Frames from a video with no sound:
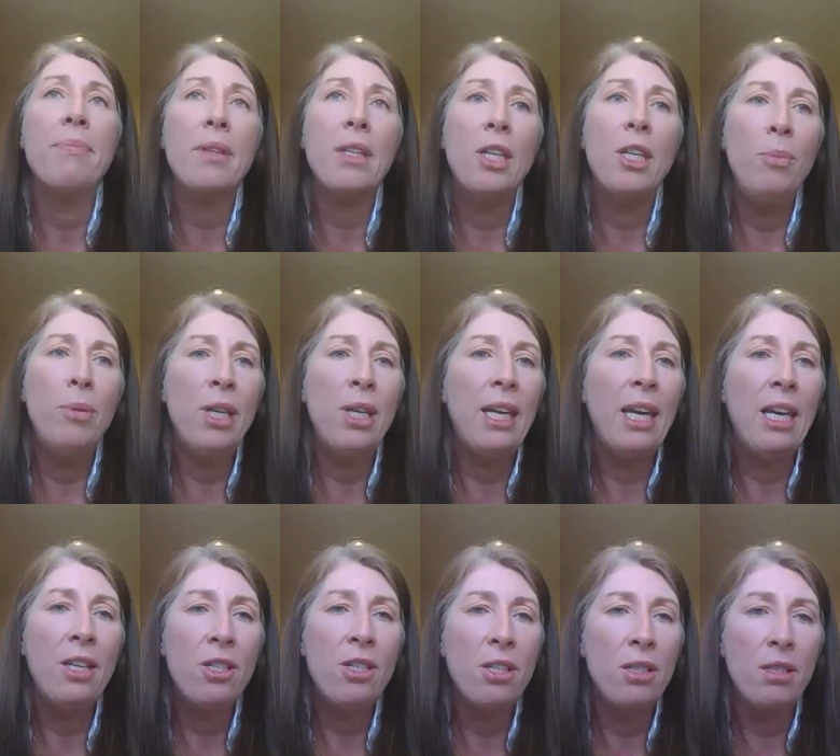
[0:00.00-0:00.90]

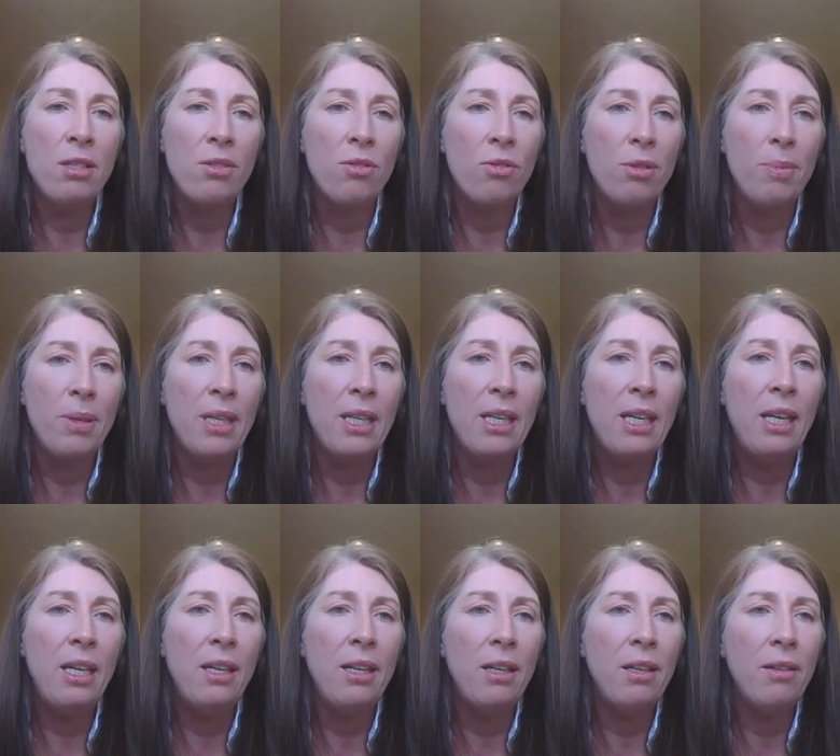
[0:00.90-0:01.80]
communication is going to be
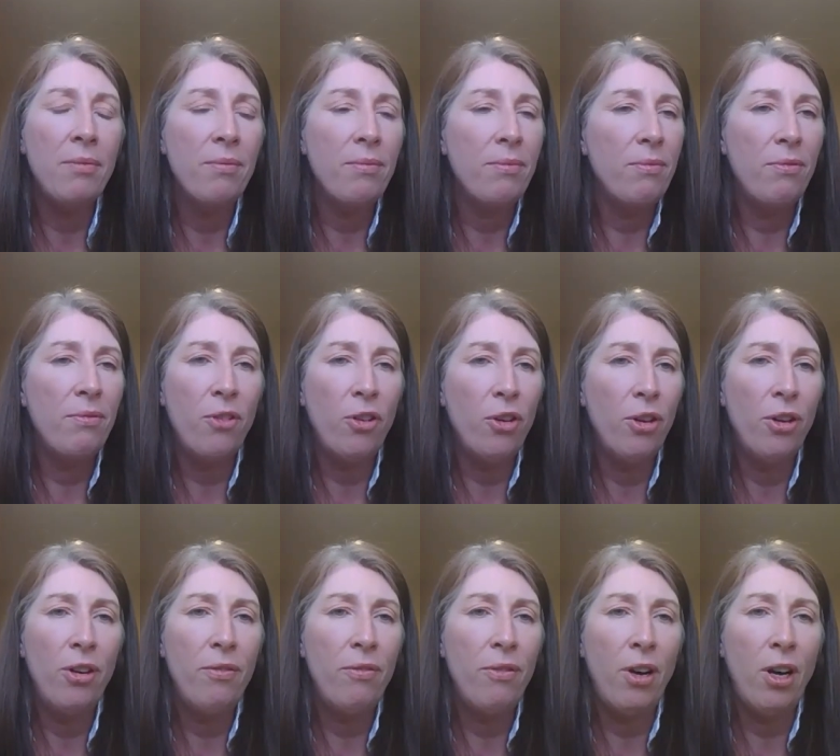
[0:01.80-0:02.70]
key
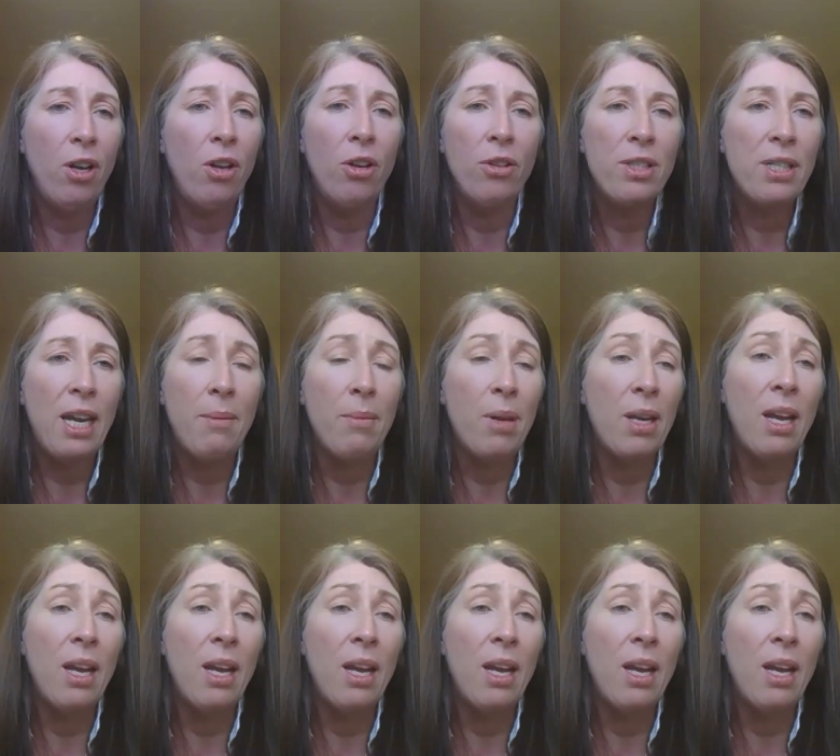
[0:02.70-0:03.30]
for a long time,